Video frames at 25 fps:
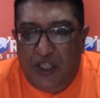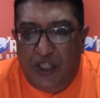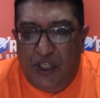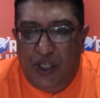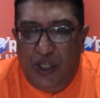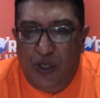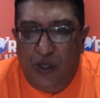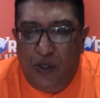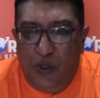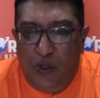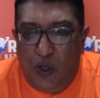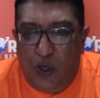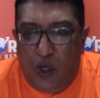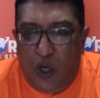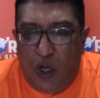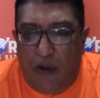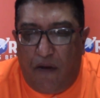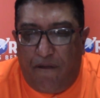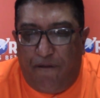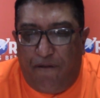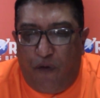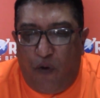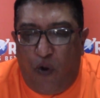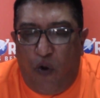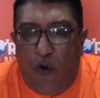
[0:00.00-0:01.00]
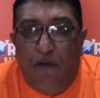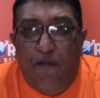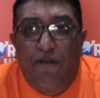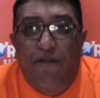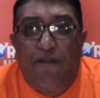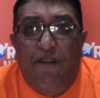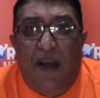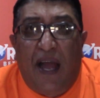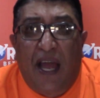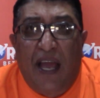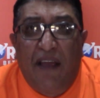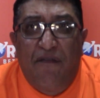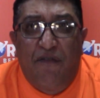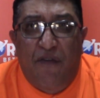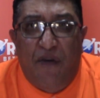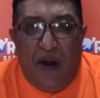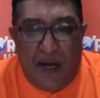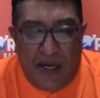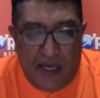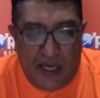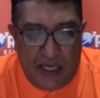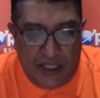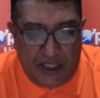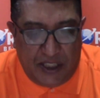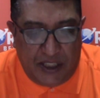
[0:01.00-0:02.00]
2, 4, 5
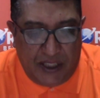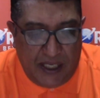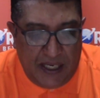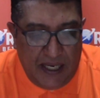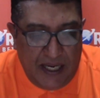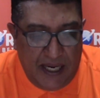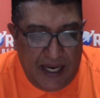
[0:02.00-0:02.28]
runners,